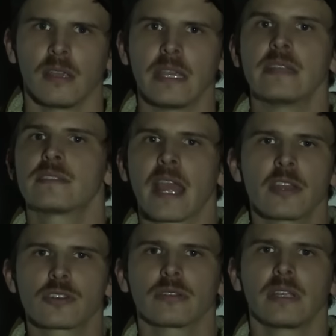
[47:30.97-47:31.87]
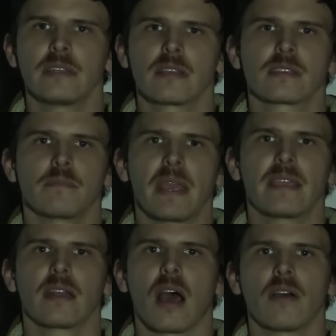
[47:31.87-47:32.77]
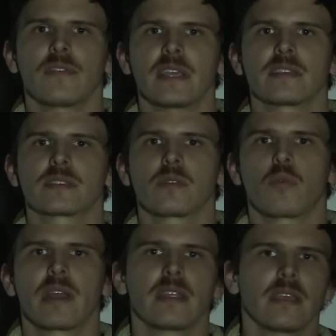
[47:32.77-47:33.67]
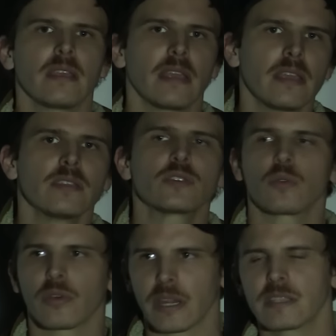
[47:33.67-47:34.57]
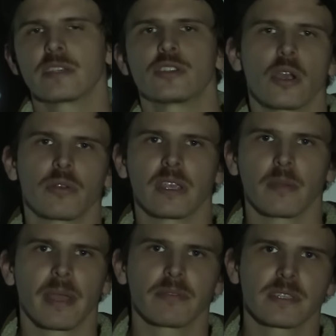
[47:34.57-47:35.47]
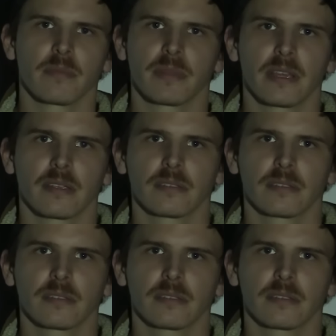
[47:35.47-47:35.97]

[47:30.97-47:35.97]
He intentionally doesn't make it obvious when he is or isn't joking about something.